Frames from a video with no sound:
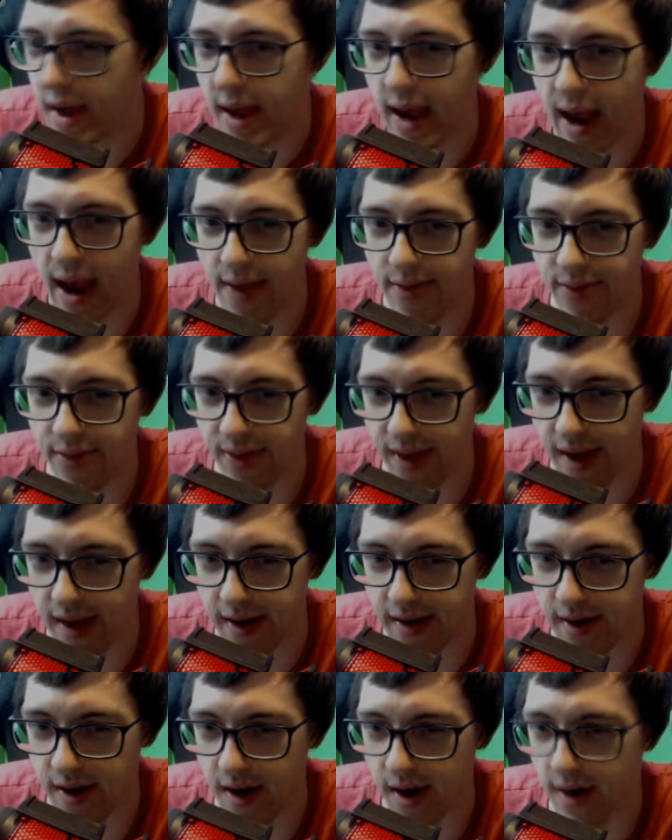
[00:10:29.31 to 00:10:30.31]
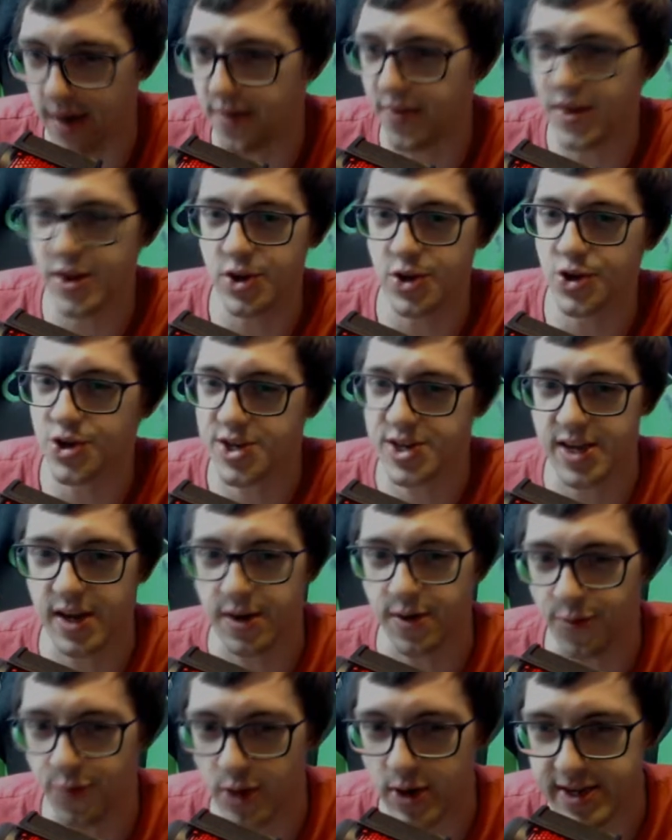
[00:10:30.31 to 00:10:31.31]
and then you just get a
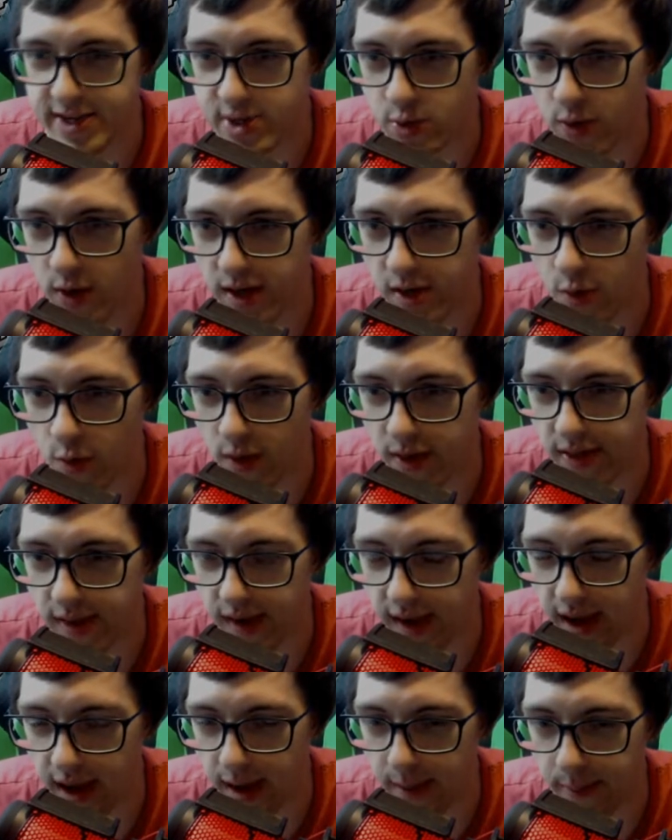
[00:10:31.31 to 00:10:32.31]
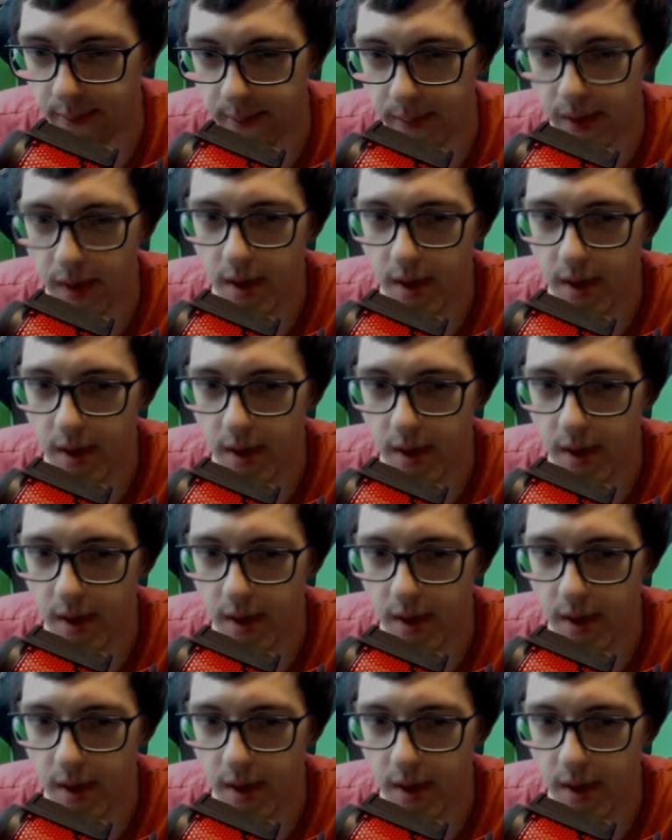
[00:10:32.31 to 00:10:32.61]
free swing to win the game.